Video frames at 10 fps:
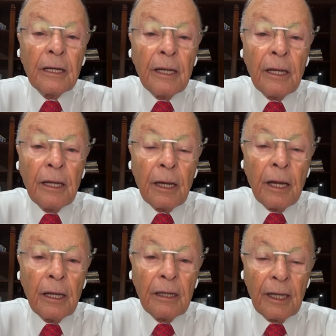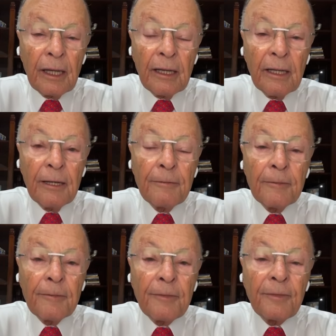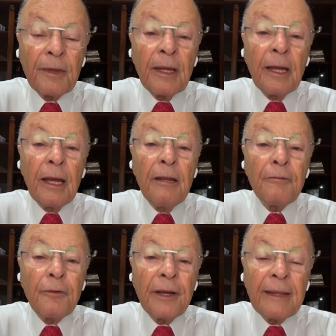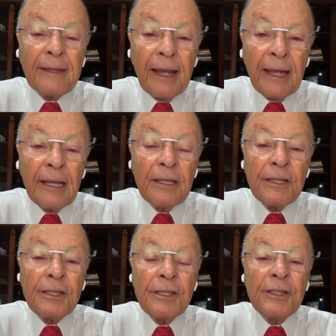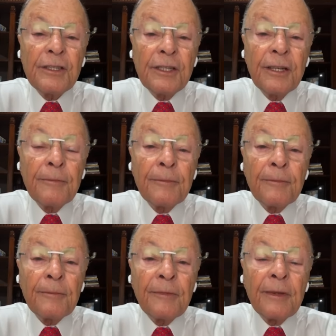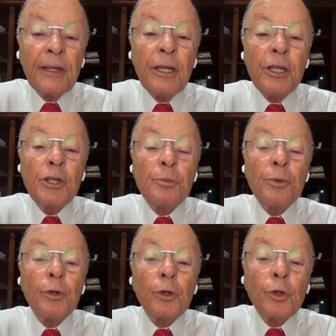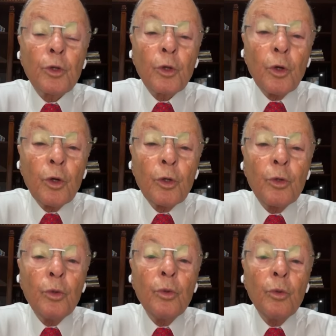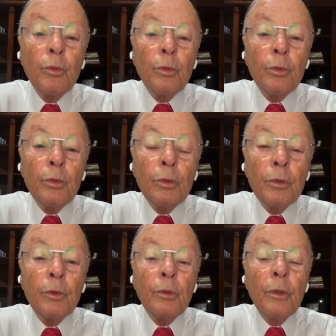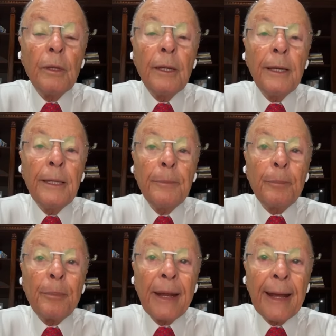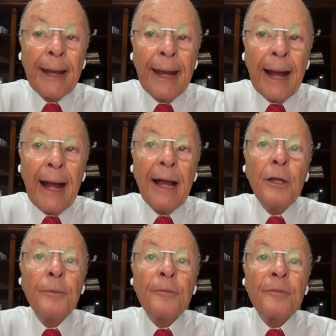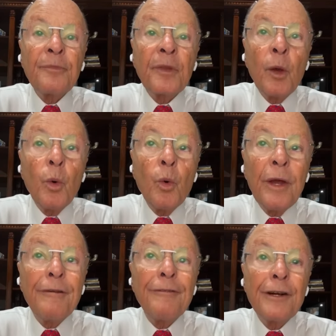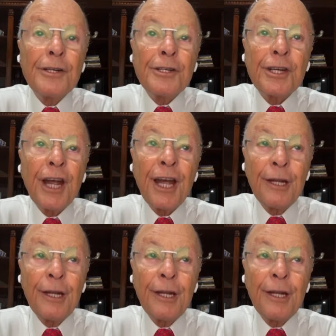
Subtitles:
and those who believe in him. He went to them and said, "Go throughout the whole world and preach the gospel